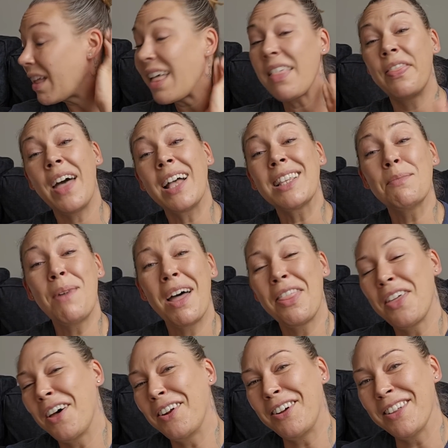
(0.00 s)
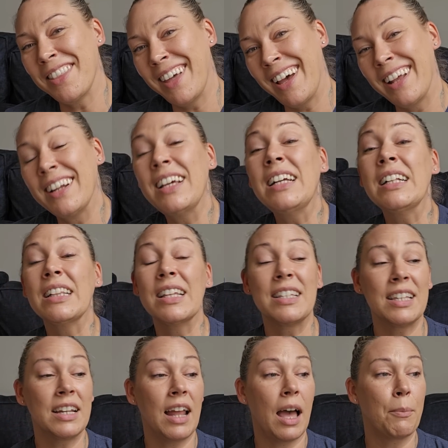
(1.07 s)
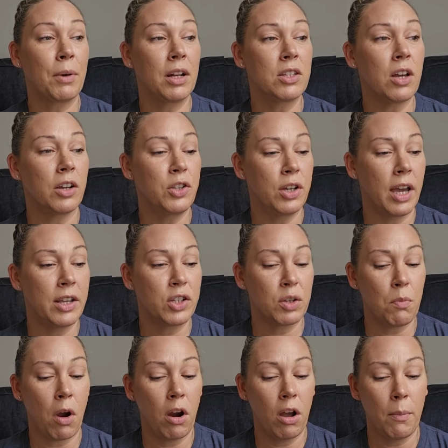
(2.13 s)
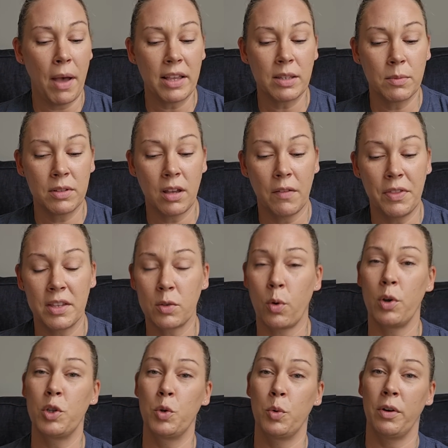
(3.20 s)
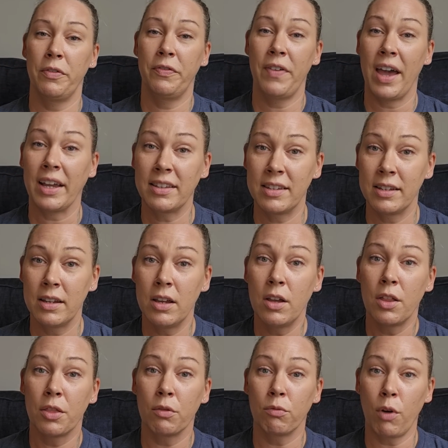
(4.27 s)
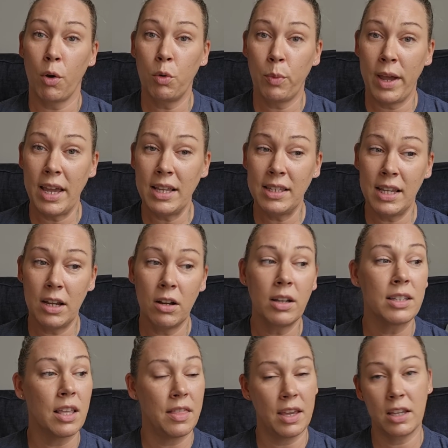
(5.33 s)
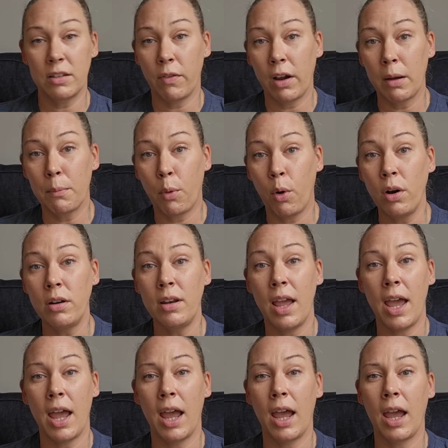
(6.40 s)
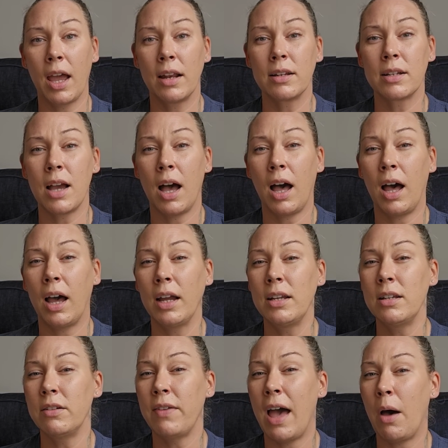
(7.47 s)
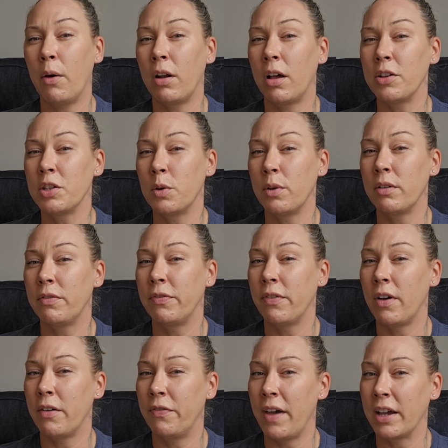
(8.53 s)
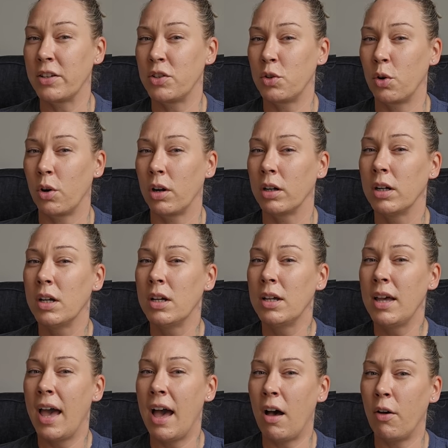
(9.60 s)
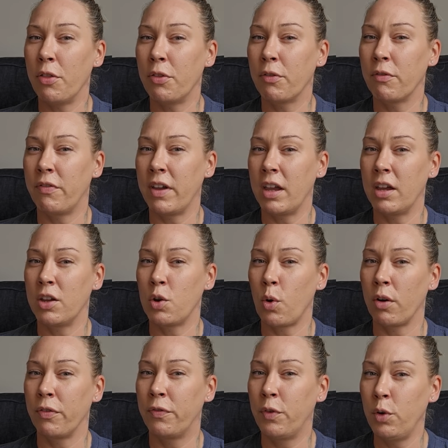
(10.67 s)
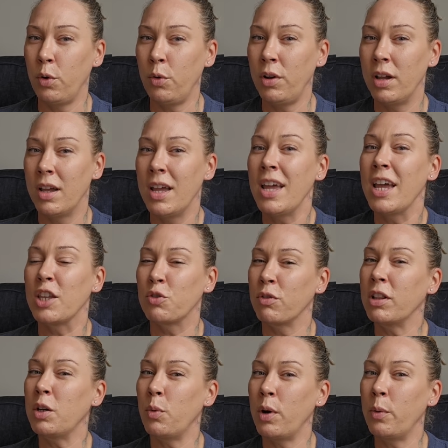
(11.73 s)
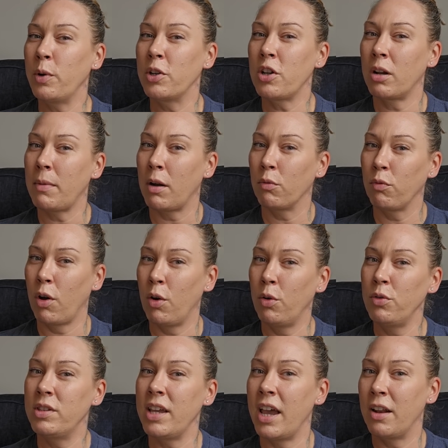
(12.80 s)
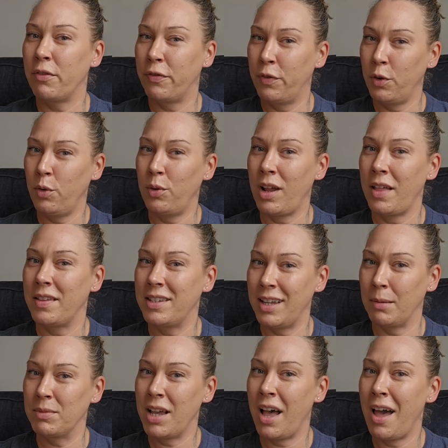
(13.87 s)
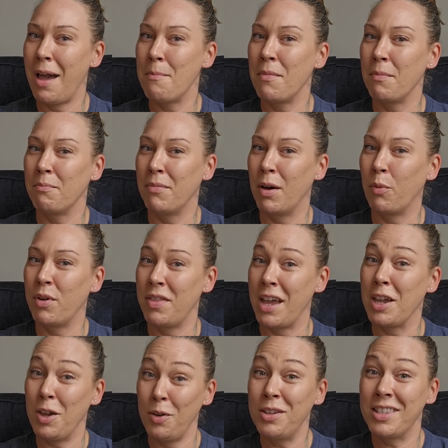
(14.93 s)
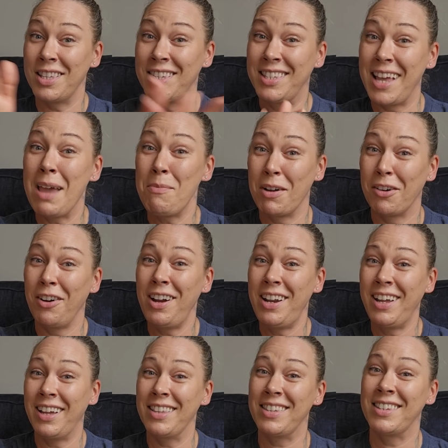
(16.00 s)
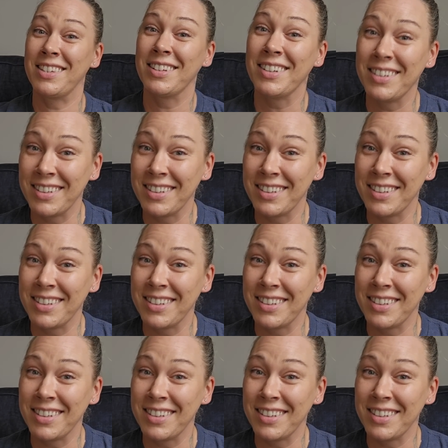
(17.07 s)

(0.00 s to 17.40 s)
that's my thought on that. Listen, I'm going to talk to you guys tomorrow about some stuff that's going to affect the roadways here because I think it's very important and kind of how it also affects your health via your food. It's really weird when you're talking about roads and food at the same time, but when they use the same ingredients,